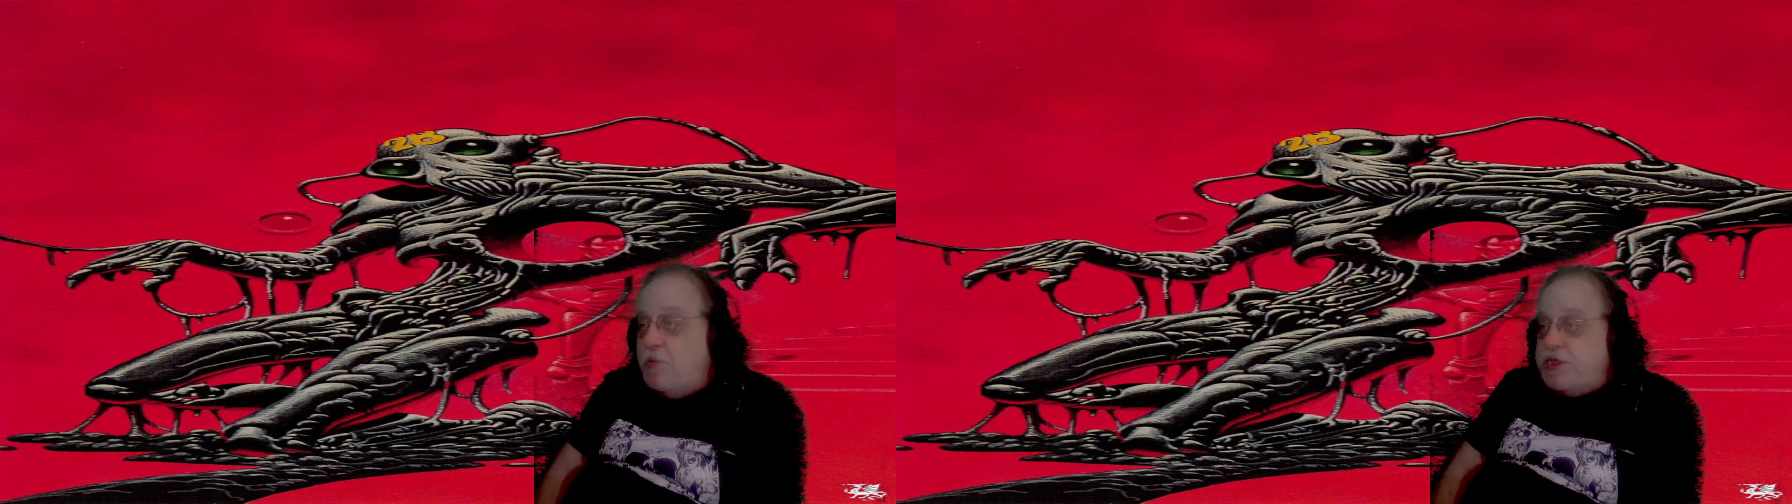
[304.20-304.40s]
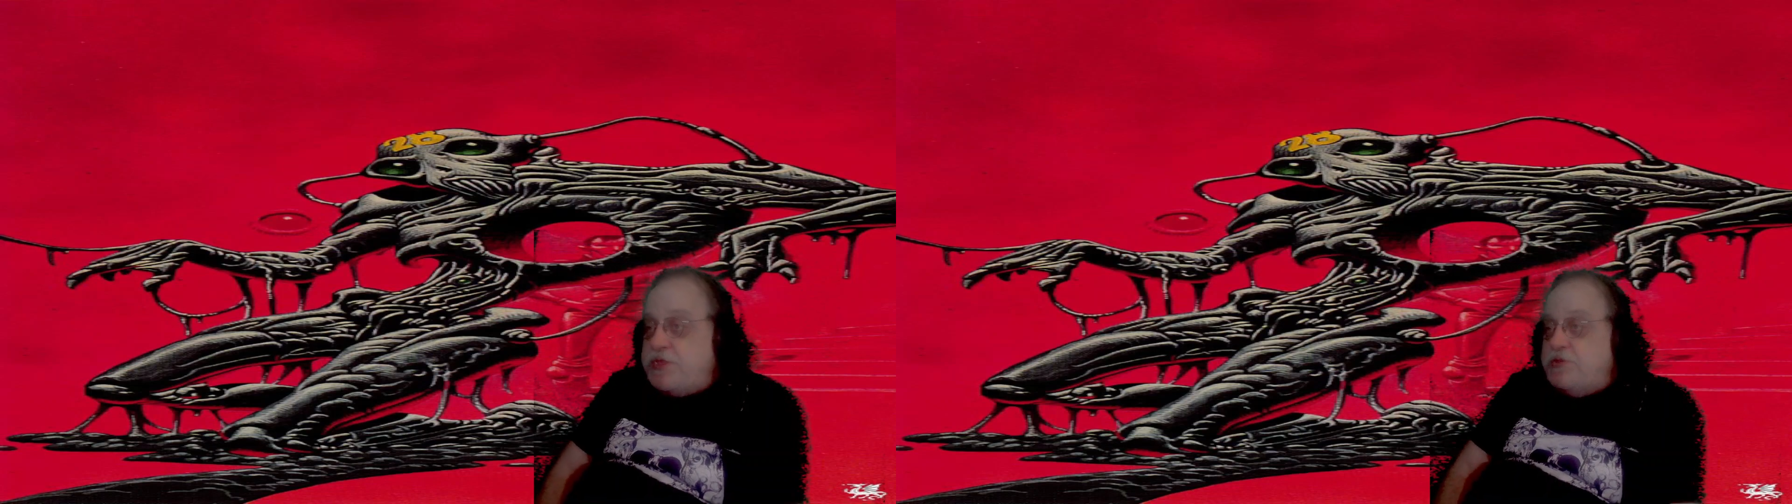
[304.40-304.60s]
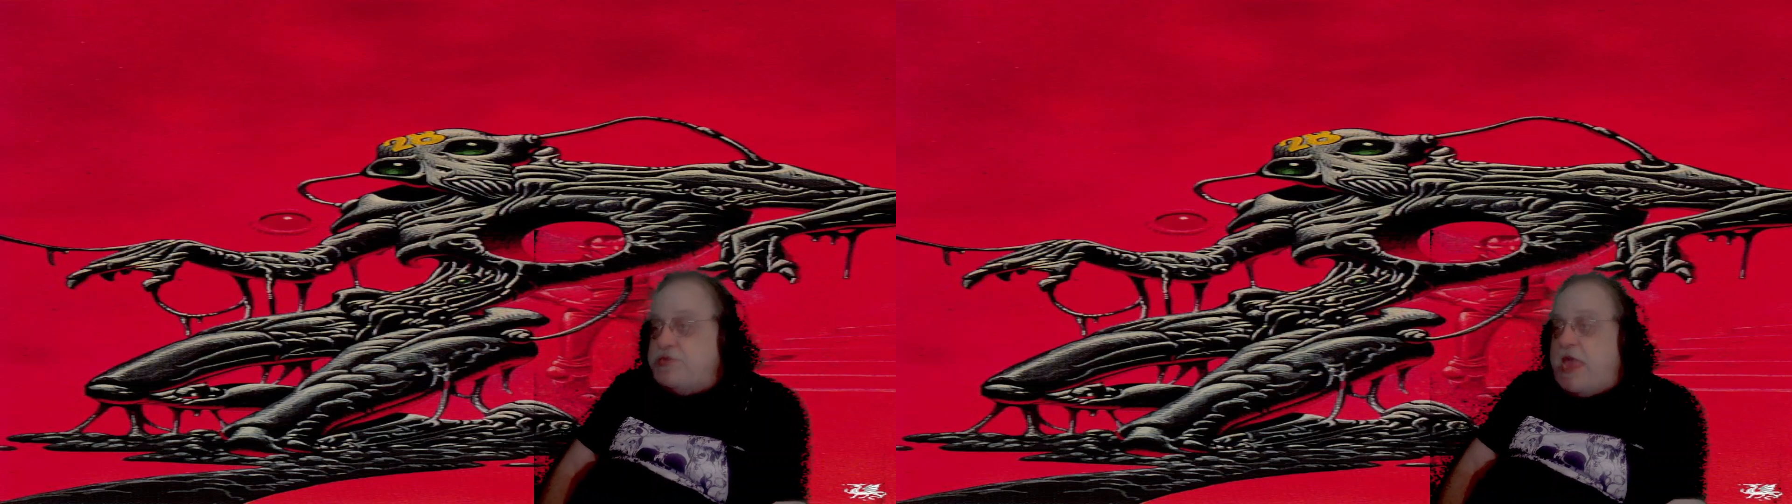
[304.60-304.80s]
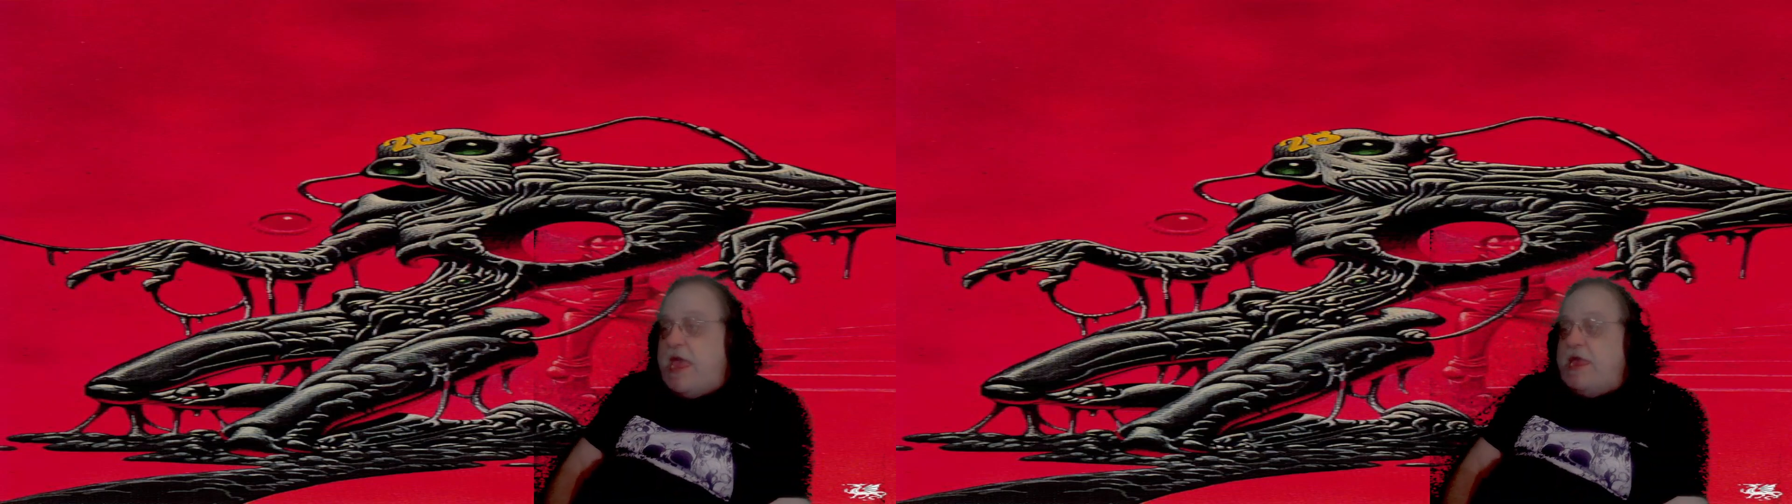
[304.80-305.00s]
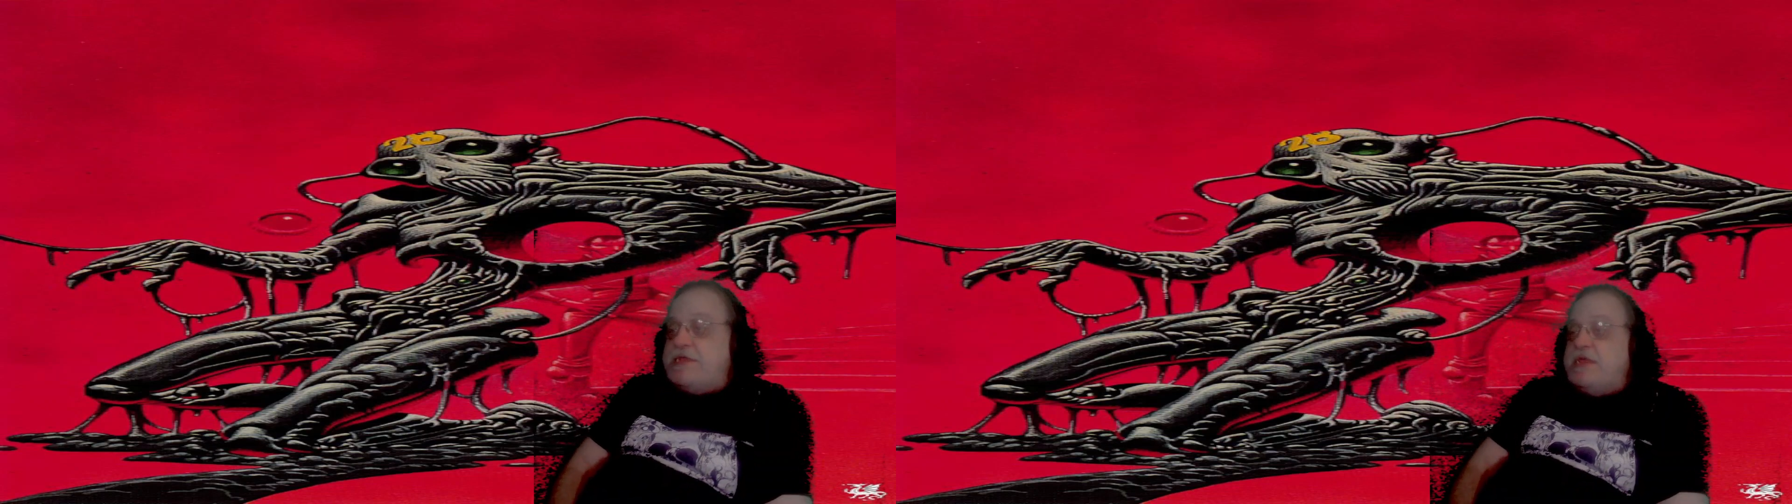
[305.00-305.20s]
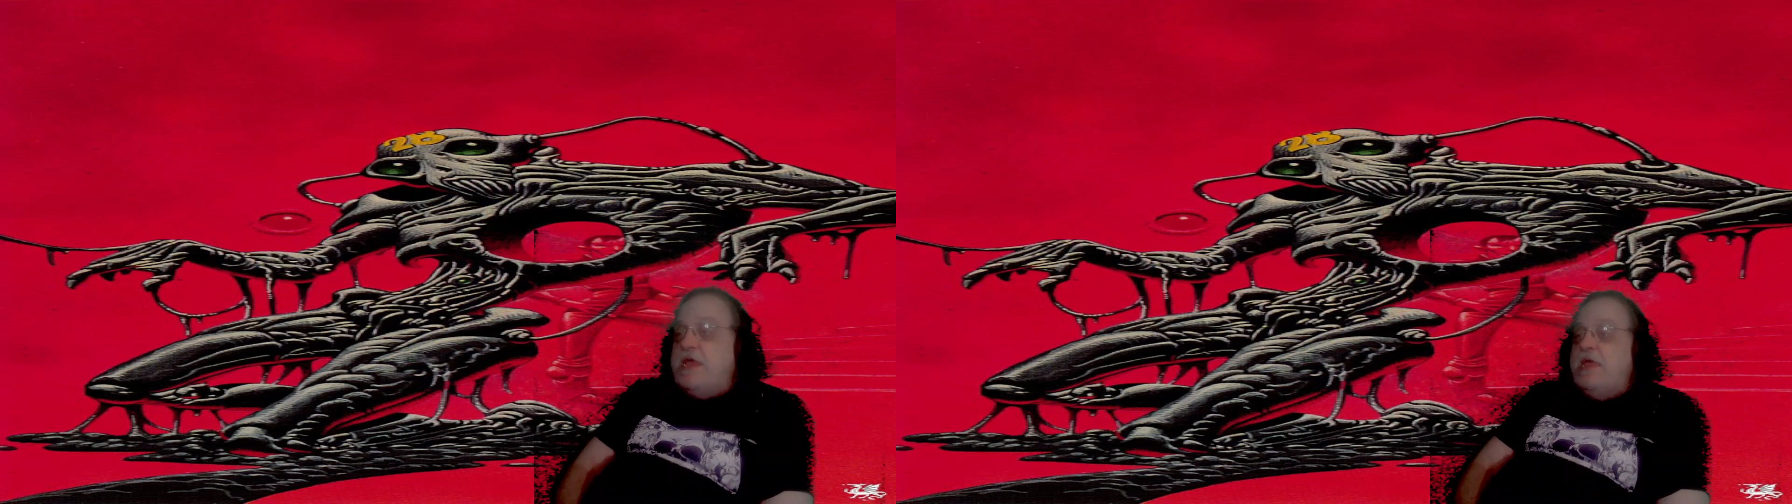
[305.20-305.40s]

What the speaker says: with those guys.